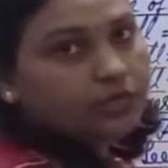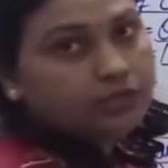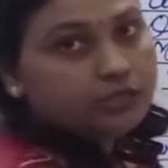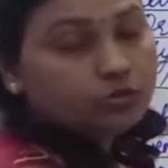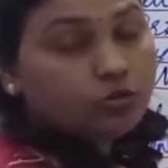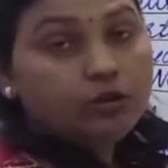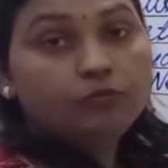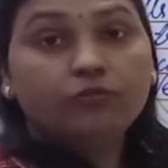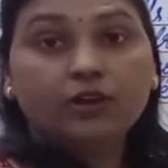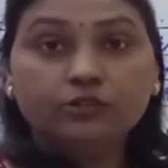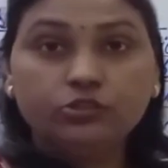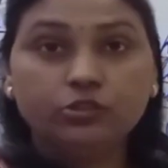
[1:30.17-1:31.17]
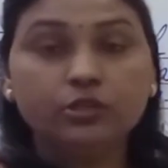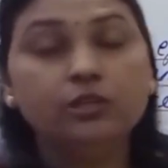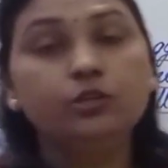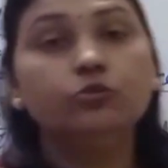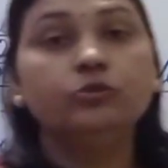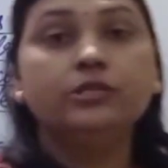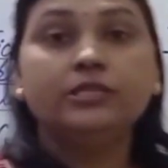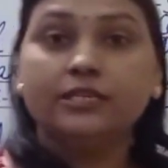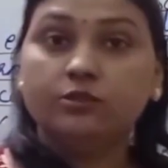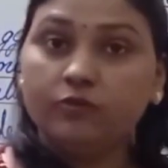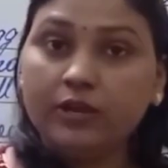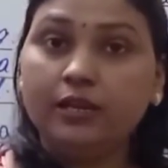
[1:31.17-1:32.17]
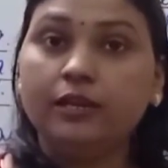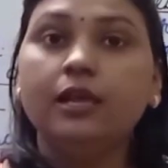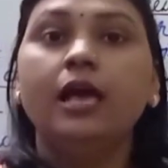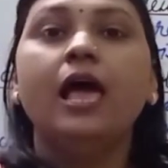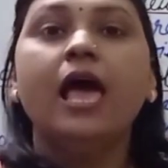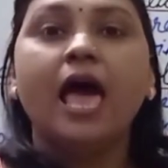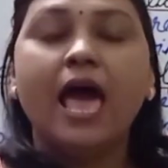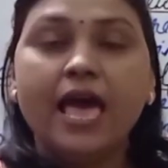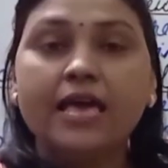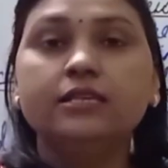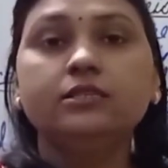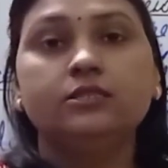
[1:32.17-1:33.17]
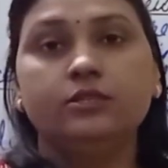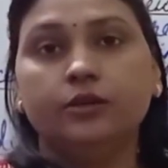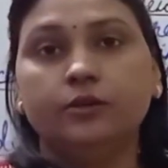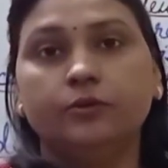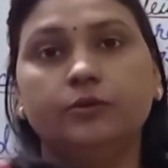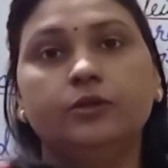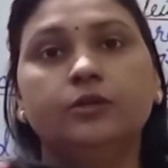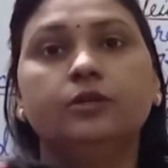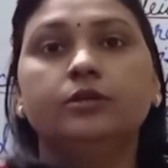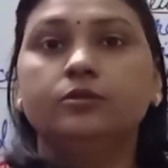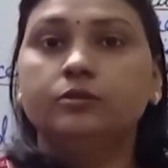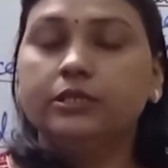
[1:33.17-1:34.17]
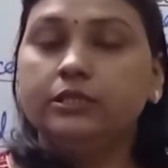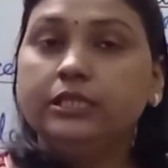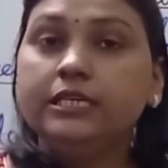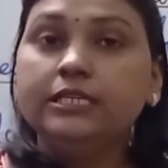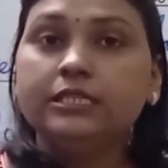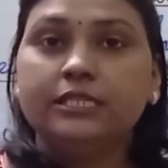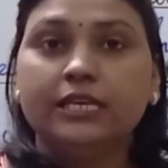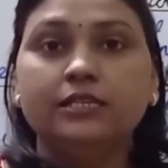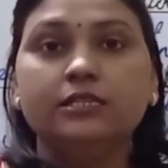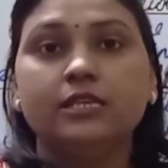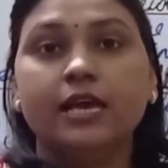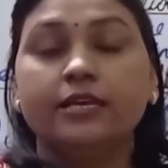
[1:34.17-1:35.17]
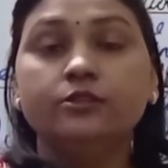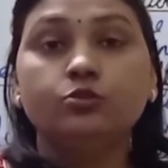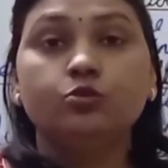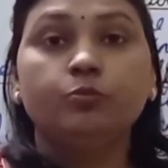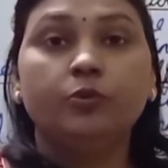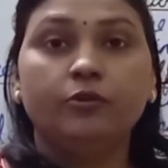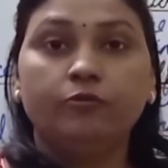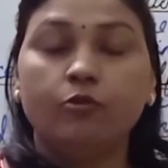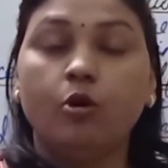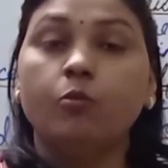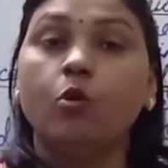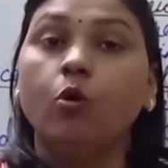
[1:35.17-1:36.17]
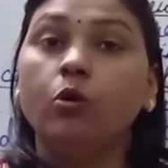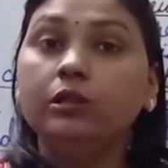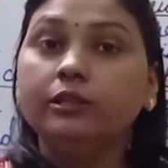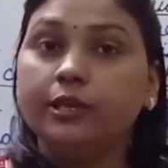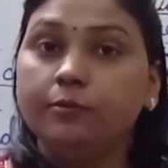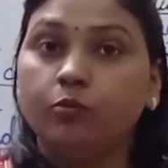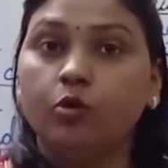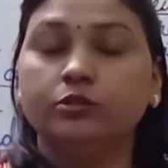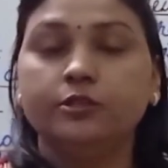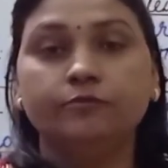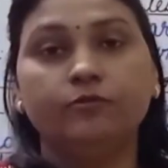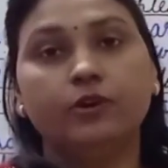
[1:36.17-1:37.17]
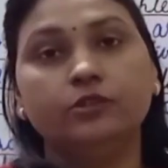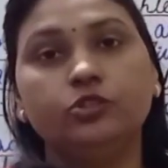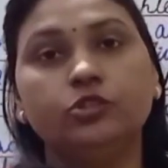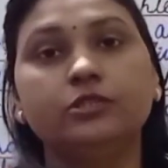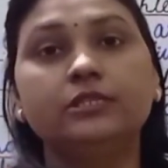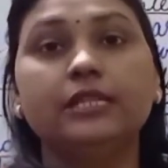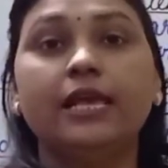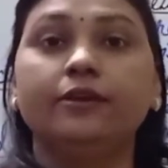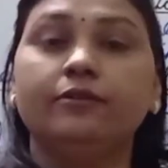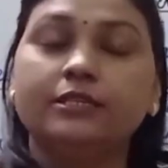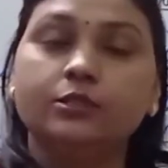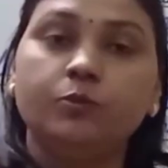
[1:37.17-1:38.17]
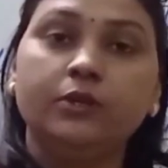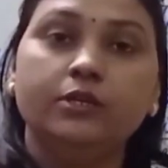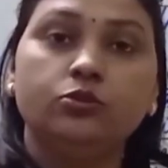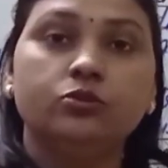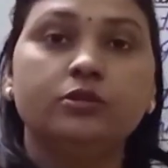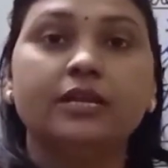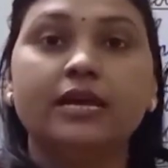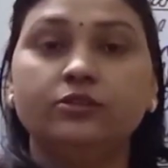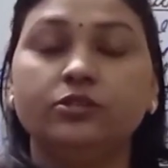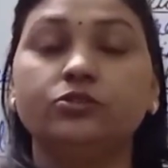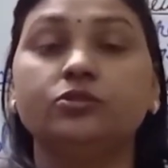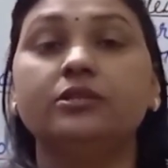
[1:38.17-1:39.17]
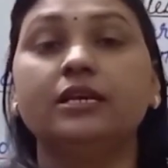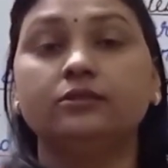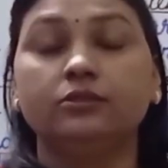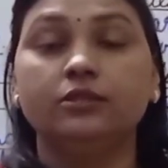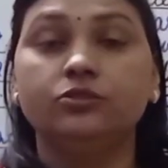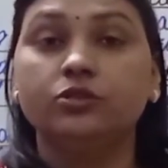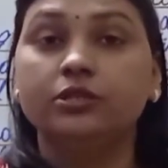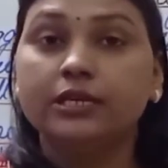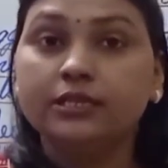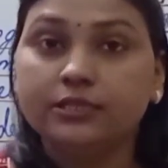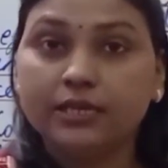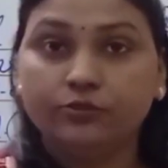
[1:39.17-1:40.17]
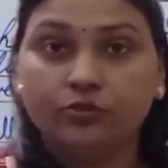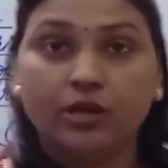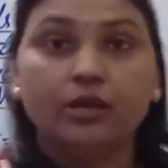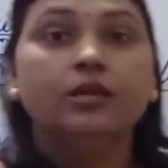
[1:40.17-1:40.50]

it is called functional unit as well, as these cells has to perform all the important functions like respiration, digestion, excretion, etc.